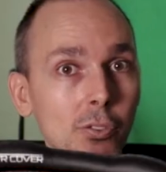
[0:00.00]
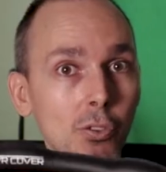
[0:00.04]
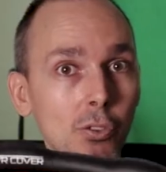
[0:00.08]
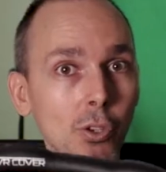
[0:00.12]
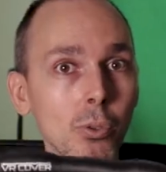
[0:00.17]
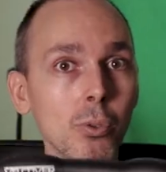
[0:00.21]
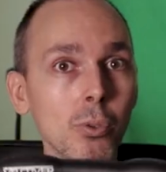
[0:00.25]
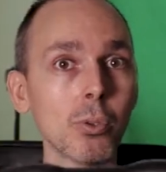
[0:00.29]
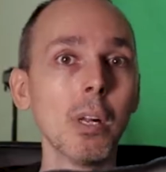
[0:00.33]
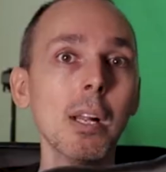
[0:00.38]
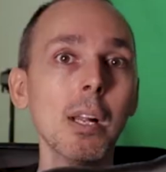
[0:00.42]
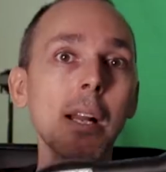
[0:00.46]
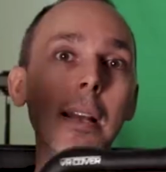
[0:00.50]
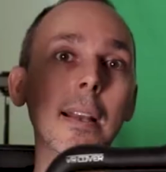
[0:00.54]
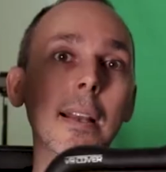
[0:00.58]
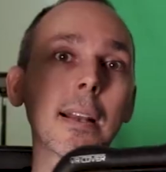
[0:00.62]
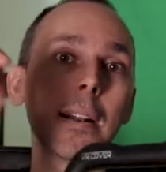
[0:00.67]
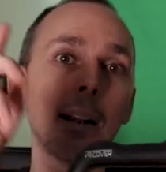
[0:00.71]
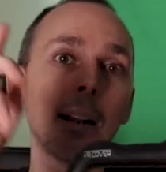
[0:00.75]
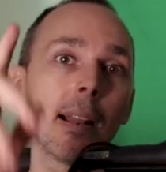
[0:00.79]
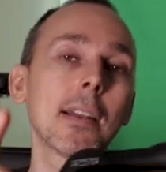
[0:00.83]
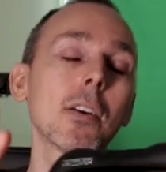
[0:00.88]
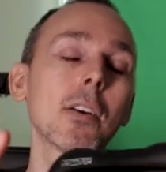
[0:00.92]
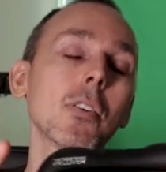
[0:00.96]
So
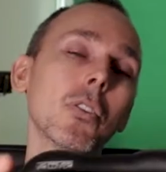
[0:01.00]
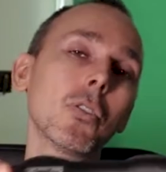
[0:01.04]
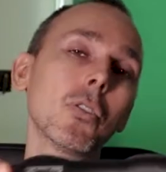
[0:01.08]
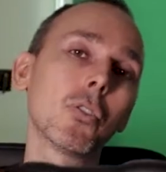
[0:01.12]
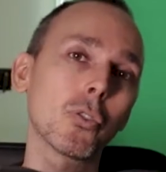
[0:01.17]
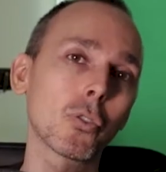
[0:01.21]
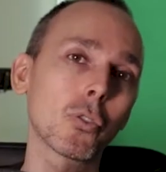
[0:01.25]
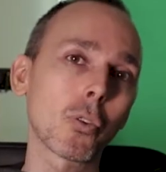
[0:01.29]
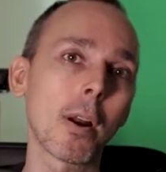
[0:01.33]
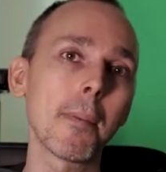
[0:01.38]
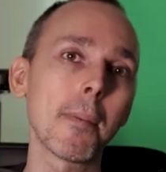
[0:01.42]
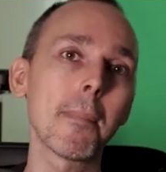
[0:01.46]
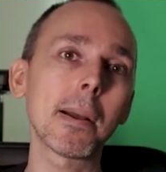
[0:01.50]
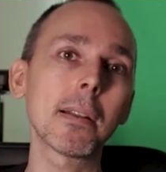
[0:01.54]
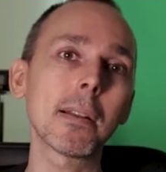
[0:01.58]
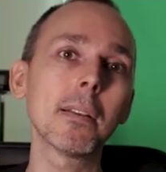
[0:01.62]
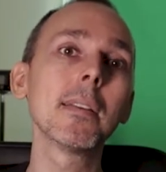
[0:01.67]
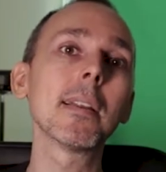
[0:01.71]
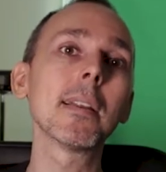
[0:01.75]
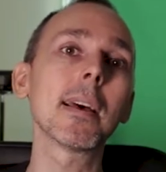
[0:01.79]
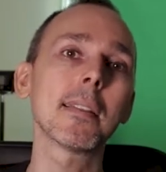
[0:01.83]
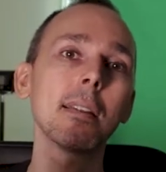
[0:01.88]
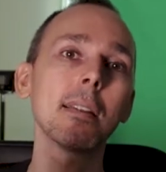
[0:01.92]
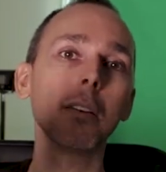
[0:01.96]
click on the subscribe
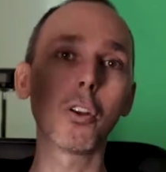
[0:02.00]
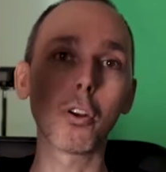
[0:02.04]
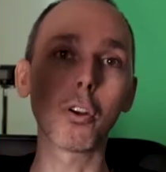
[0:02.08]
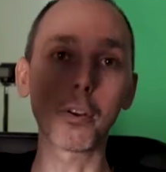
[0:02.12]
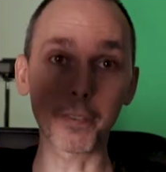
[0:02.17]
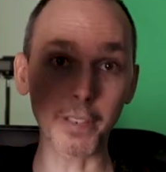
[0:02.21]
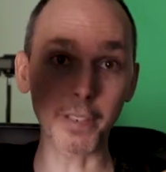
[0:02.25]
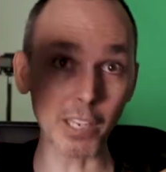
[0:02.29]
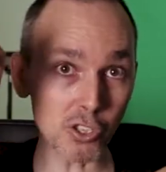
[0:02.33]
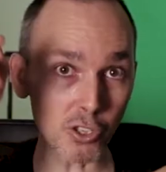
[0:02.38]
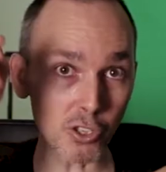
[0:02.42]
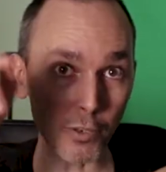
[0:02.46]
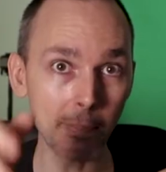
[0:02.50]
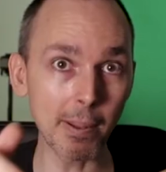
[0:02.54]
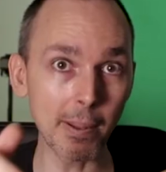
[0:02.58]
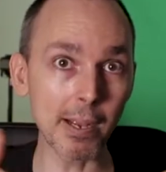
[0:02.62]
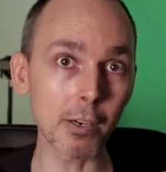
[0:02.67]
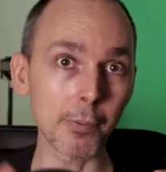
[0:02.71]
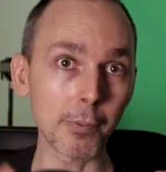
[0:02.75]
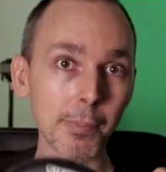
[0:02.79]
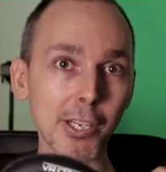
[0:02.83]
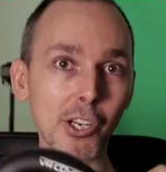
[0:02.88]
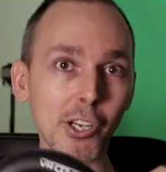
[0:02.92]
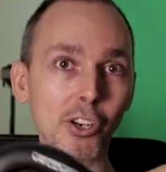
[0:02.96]
button and the notification
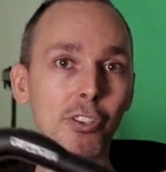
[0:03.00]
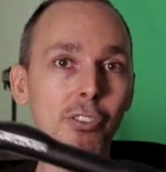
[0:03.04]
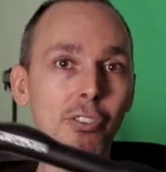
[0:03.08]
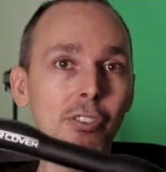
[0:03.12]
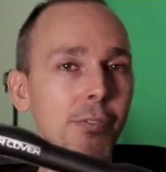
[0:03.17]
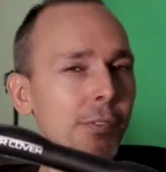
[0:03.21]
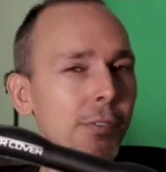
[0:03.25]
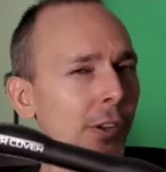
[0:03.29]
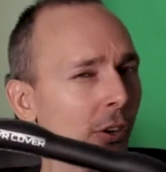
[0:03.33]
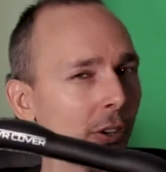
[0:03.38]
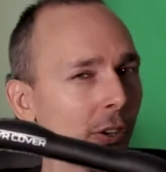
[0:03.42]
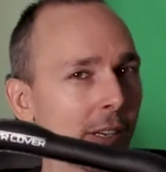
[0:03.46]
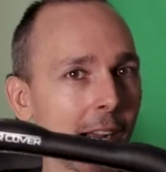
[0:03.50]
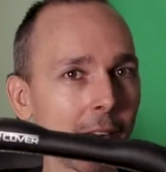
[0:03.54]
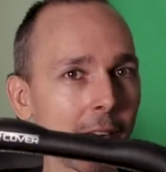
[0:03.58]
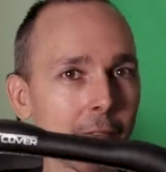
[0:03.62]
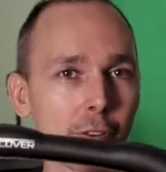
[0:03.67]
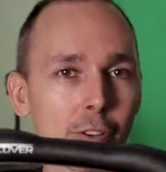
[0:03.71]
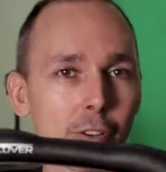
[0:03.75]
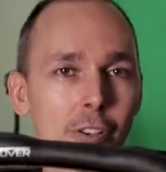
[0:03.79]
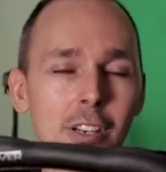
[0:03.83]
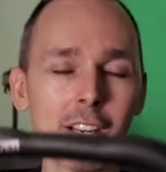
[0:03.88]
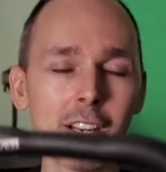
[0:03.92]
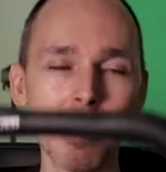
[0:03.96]
bell, because V R
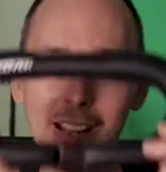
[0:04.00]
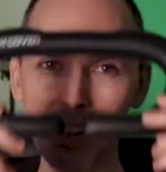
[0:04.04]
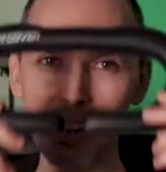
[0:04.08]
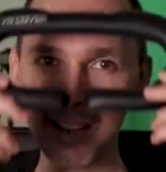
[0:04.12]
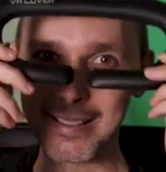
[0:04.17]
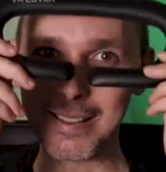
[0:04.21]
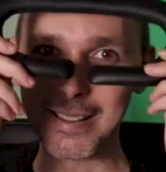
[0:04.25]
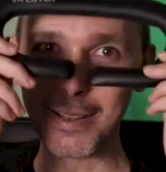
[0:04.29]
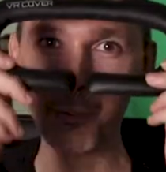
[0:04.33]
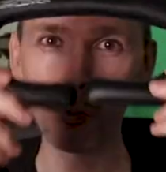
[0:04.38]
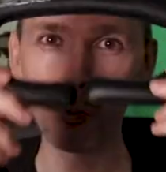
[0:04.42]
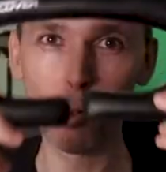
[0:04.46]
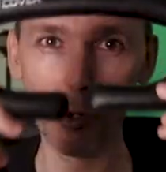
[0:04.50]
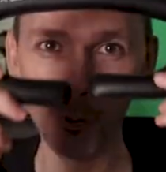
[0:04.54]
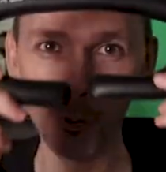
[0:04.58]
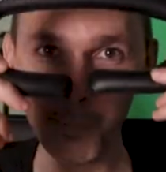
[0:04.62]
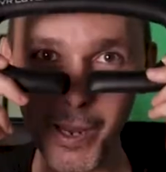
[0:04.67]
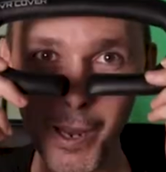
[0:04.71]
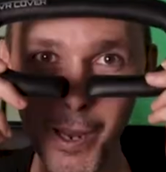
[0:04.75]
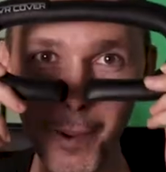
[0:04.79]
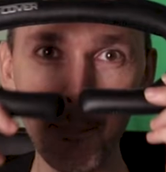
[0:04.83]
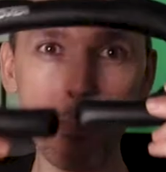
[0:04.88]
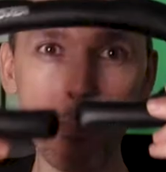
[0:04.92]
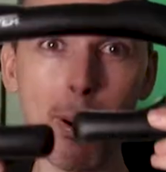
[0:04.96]
Cover, there will
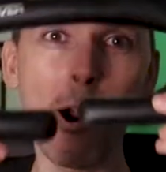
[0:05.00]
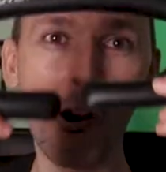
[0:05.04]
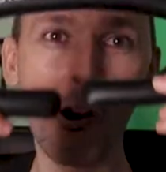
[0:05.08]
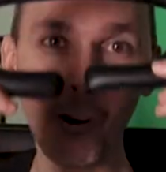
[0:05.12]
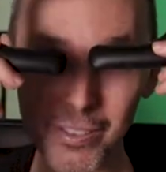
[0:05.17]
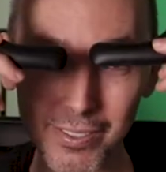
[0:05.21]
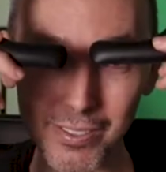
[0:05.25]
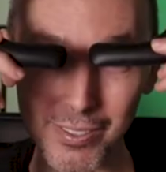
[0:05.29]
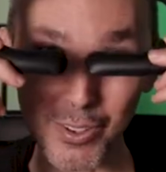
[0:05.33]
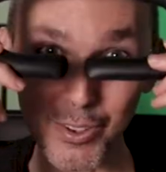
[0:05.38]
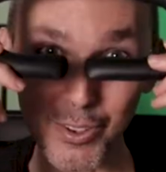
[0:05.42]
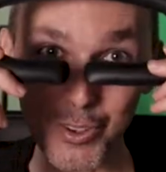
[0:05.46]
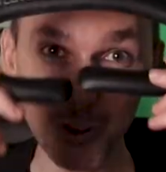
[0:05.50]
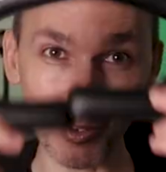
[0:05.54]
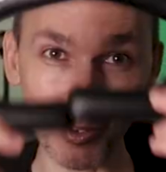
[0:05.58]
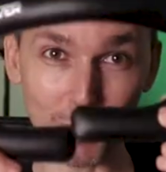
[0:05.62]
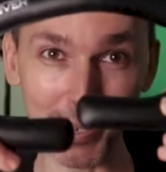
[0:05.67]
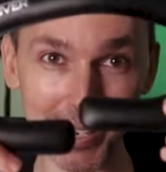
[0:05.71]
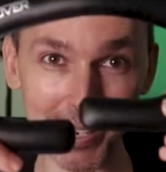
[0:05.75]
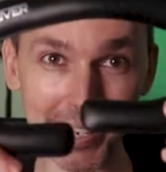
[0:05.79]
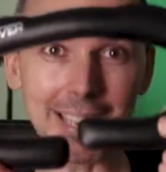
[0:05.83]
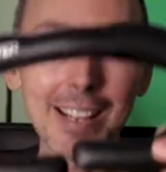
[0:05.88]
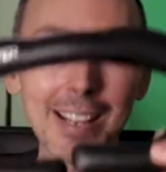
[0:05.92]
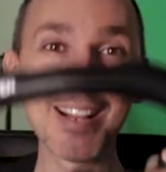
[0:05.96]
be a part
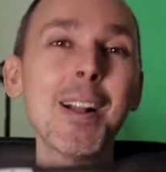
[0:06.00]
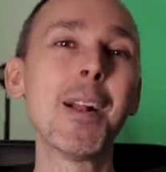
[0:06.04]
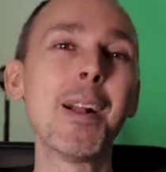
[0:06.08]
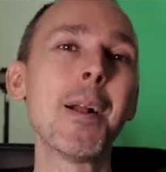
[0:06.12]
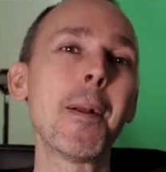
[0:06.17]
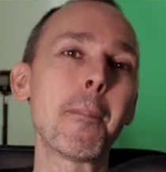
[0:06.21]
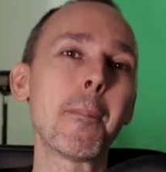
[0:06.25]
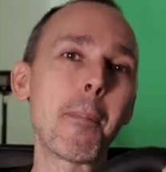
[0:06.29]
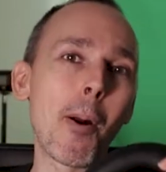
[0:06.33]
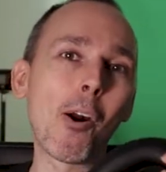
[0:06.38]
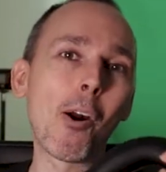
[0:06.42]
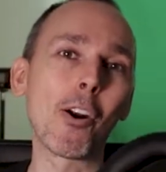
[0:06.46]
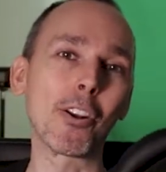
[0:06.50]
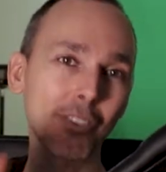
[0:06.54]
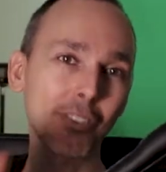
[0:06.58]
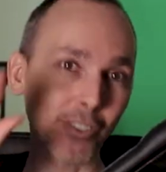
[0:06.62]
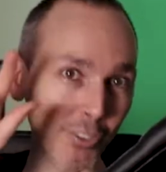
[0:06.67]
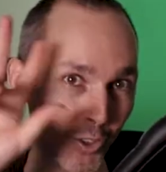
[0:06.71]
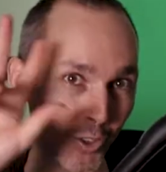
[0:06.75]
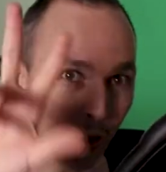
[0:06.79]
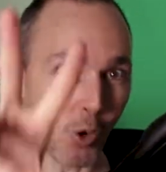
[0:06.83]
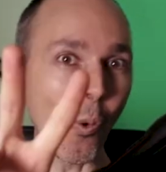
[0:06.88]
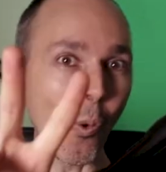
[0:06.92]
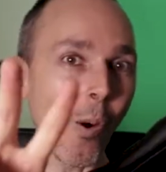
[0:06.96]
three, part
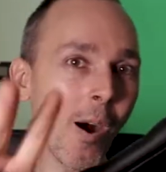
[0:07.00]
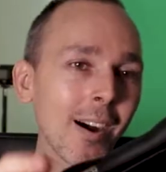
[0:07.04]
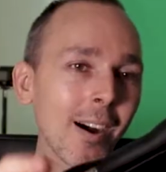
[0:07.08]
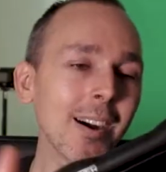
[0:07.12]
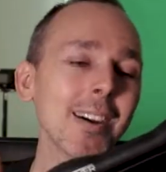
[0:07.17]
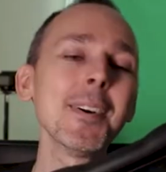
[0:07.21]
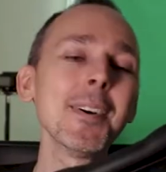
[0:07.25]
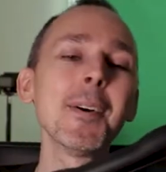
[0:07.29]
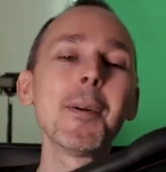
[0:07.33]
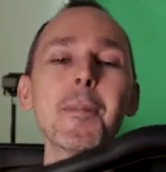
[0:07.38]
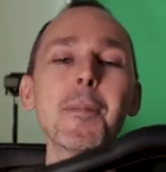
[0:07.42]
three.